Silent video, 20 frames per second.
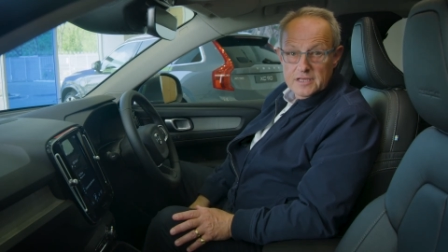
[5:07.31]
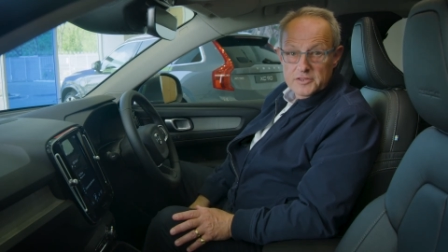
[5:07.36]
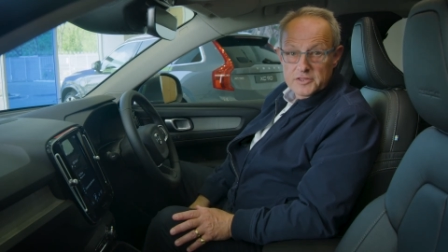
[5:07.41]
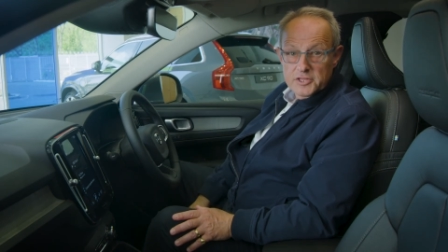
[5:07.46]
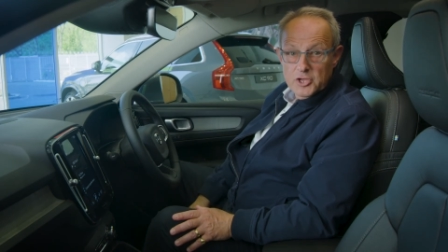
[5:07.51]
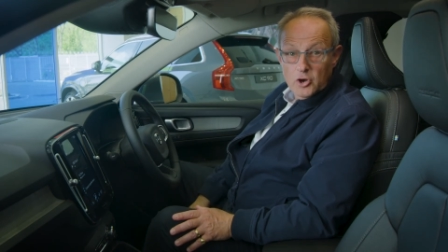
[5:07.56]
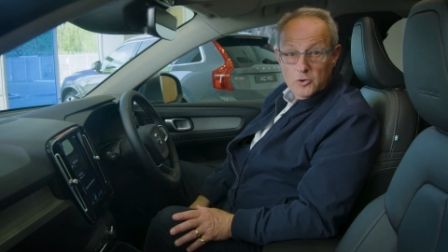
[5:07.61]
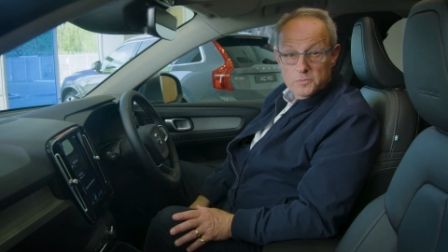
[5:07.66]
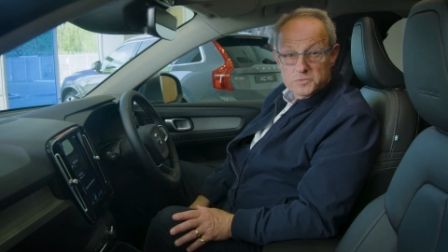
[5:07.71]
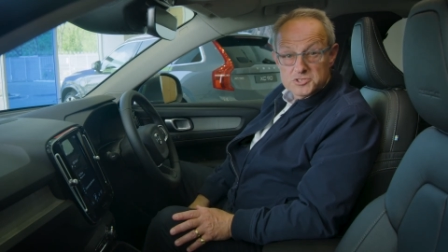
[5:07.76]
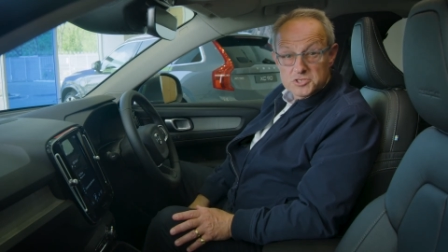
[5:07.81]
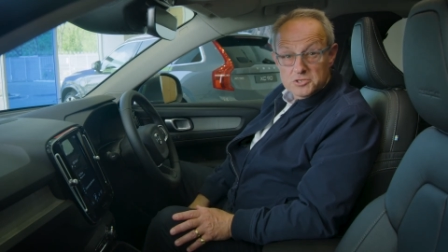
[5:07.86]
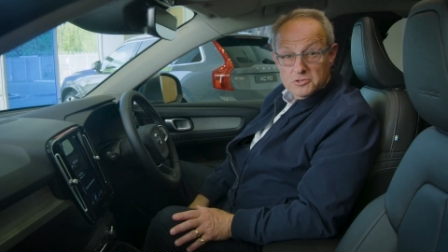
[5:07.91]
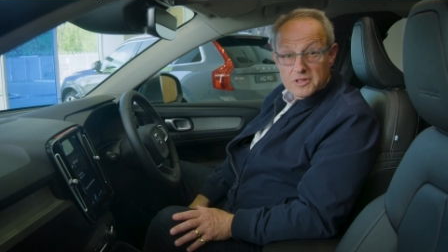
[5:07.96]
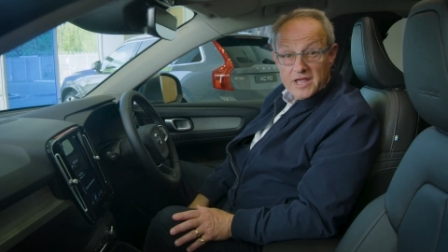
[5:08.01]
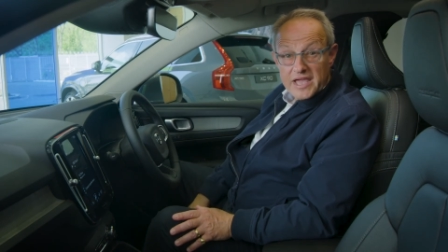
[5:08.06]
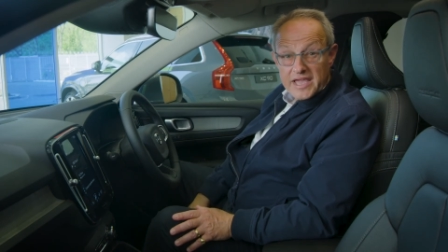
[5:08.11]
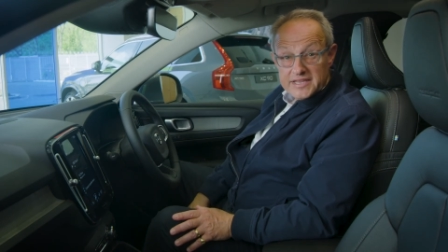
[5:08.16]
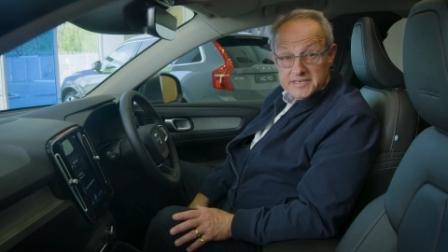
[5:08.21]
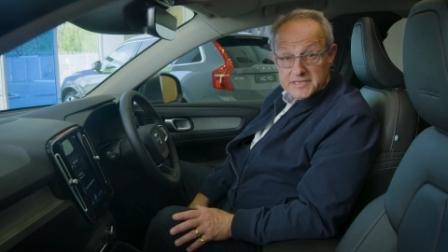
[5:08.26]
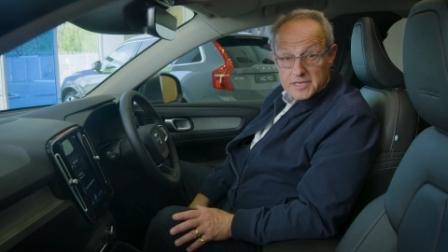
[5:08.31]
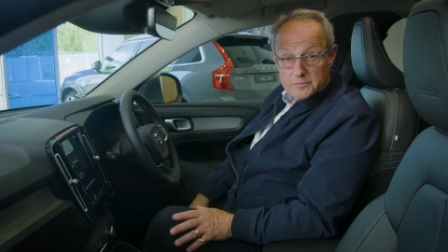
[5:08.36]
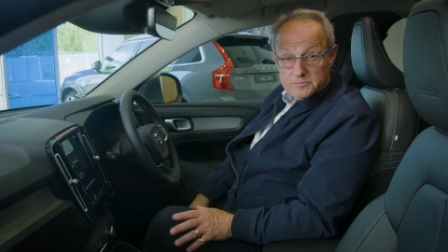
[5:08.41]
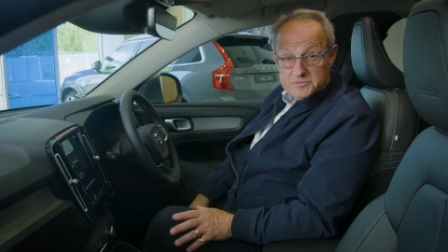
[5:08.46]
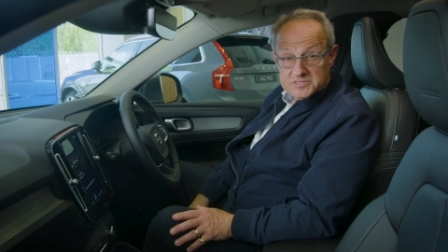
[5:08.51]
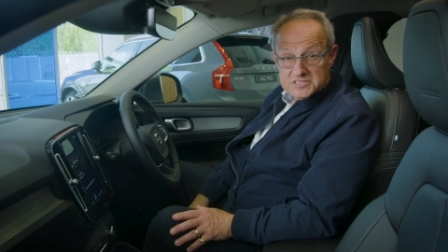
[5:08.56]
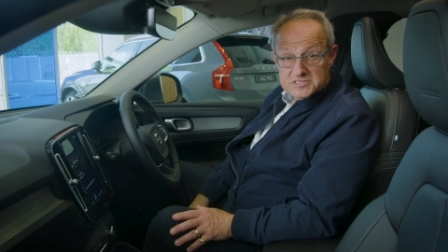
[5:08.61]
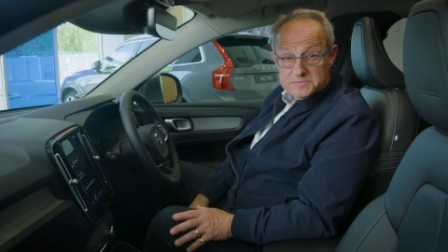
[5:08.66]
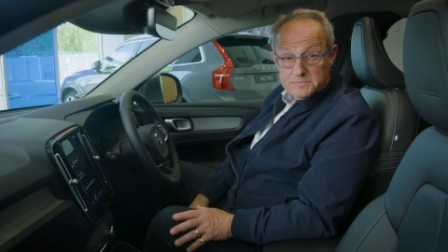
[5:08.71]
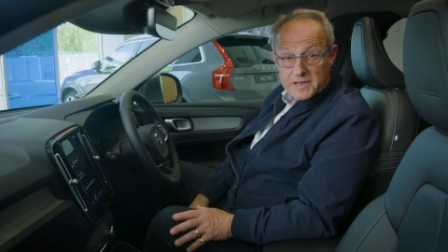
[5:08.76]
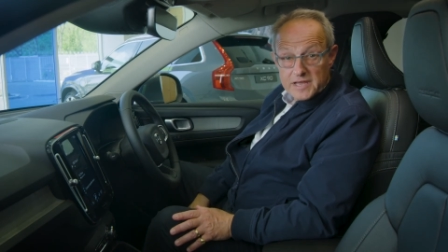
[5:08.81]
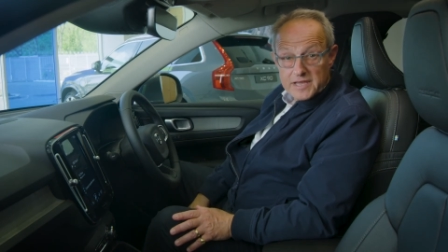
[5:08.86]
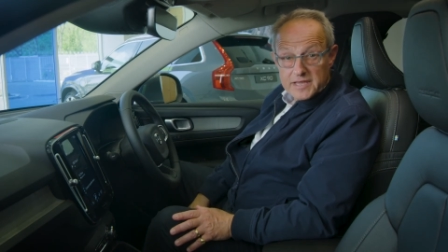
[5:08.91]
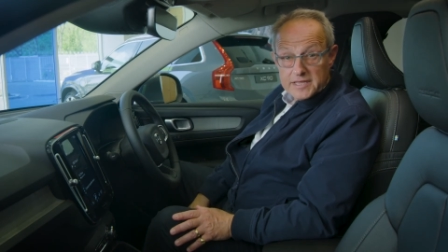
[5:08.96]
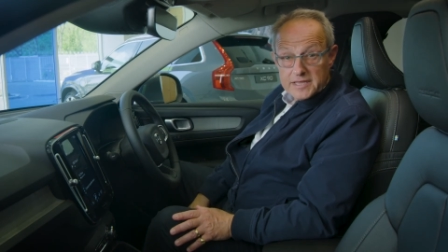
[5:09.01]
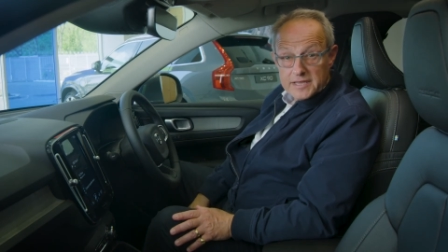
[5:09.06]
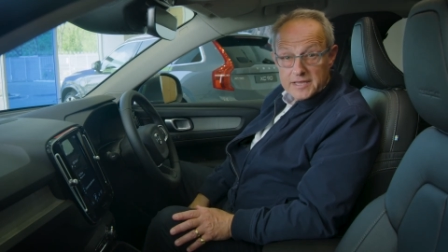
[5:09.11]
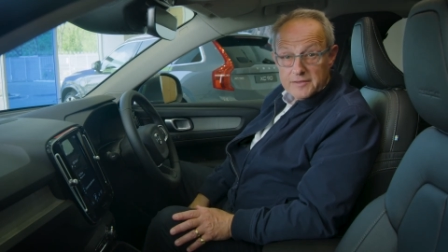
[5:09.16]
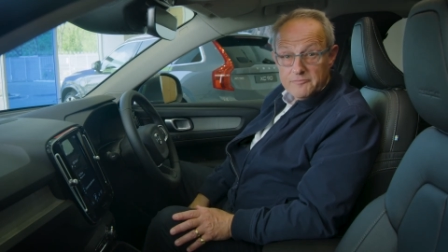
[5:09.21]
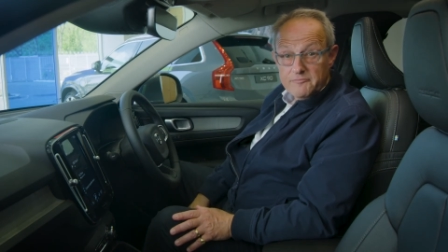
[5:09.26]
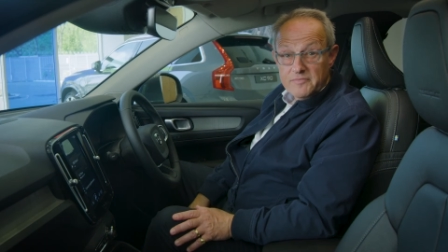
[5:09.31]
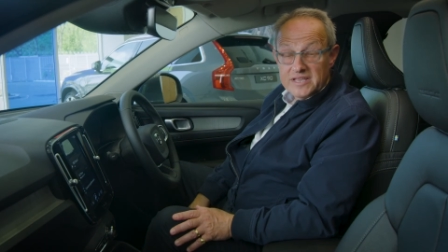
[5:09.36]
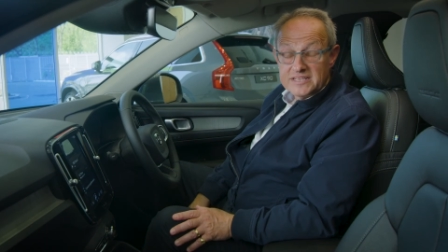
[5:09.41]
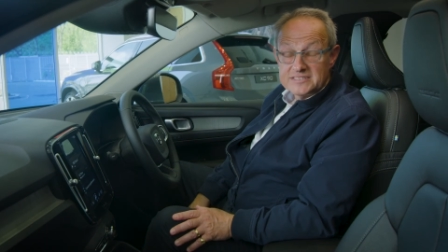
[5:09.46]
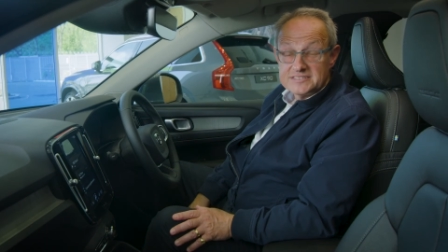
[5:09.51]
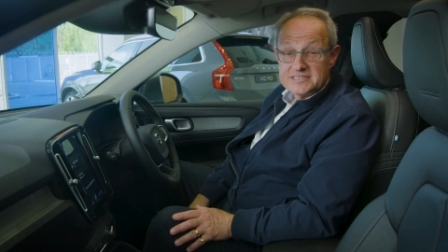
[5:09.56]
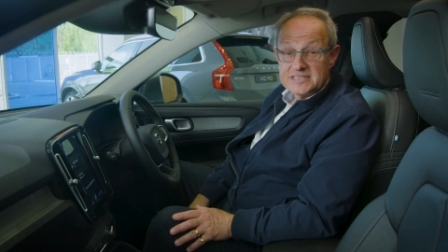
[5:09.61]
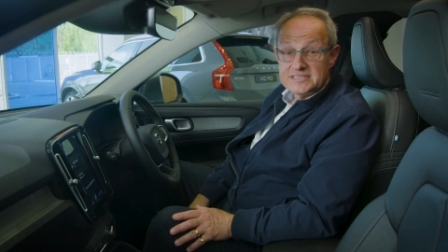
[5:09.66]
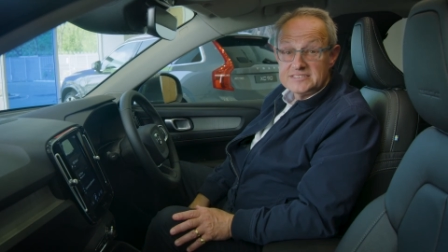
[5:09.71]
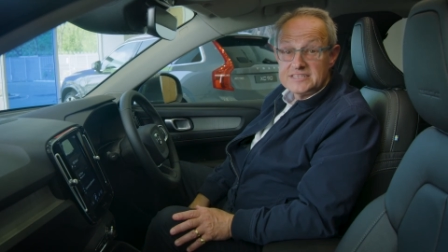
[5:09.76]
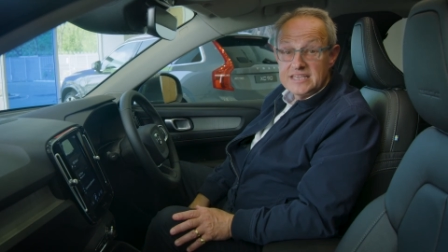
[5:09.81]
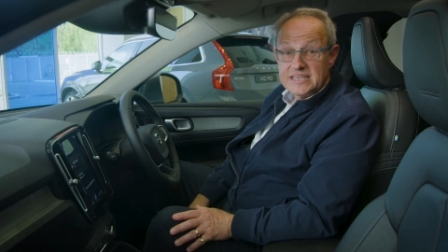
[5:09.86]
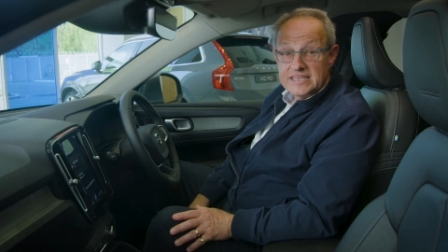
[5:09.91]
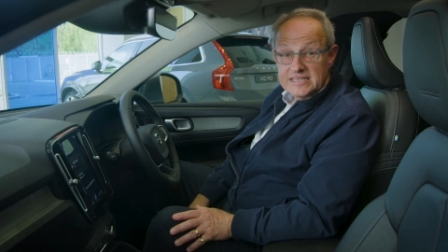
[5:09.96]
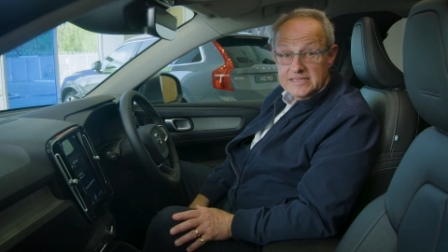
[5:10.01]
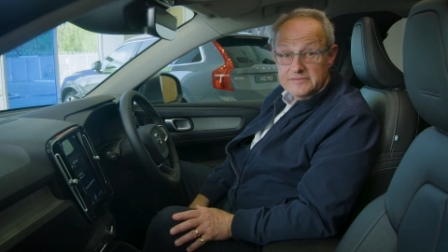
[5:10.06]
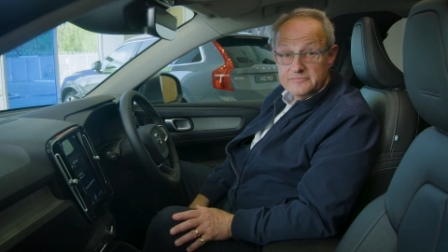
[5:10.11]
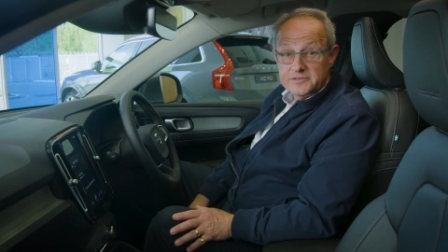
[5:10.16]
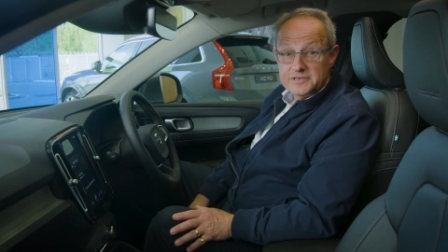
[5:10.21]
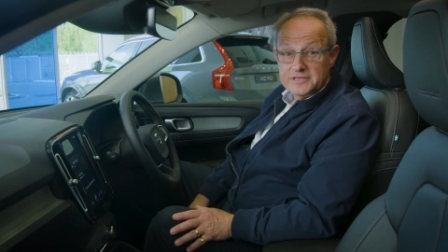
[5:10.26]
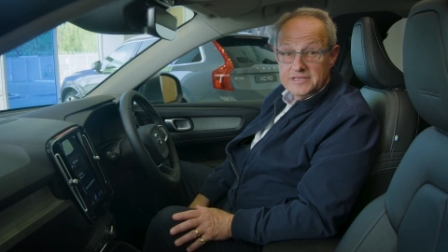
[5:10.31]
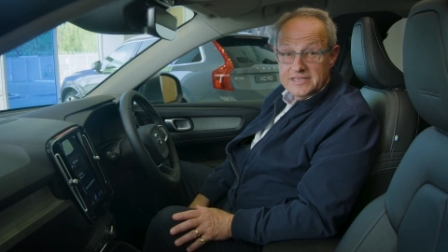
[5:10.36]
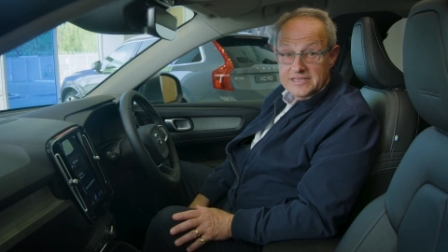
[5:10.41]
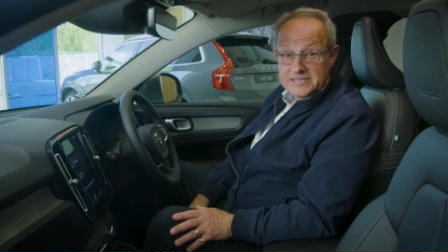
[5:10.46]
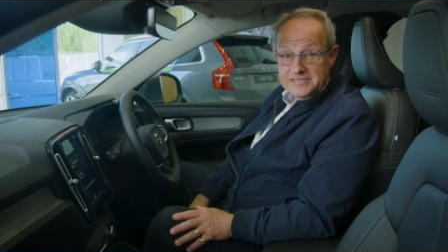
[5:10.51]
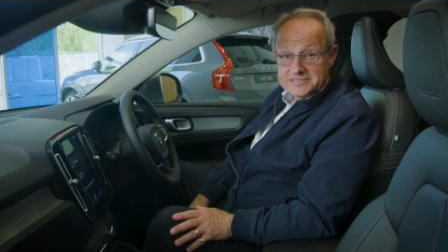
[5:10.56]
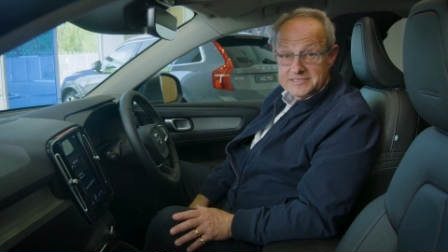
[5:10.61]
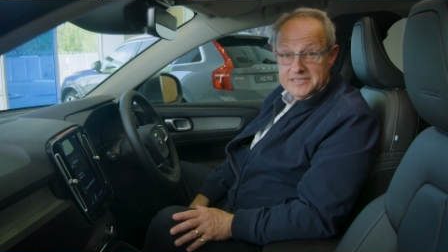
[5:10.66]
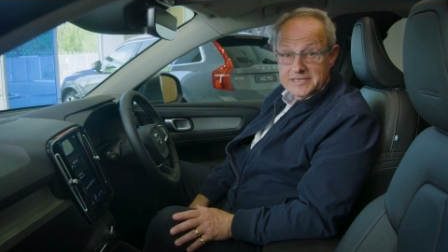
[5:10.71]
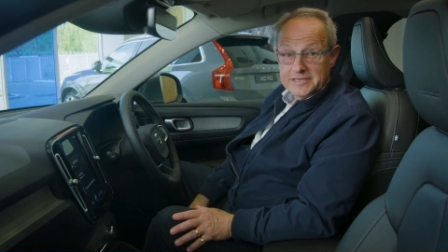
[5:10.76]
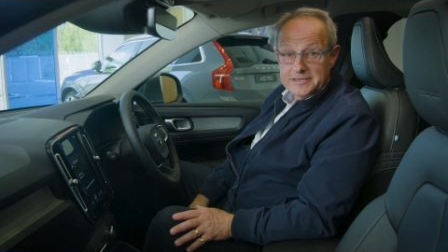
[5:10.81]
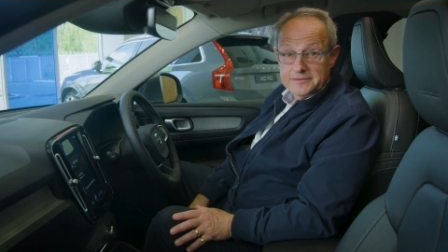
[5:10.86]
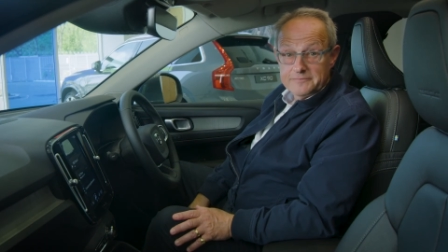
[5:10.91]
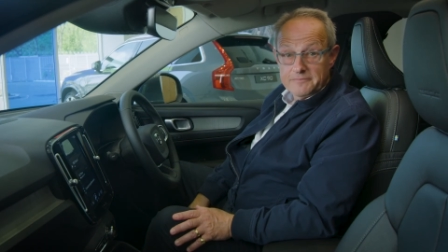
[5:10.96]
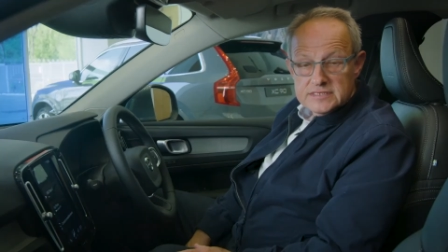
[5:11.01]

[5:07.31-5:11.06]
The optional head-up display makes this even easier.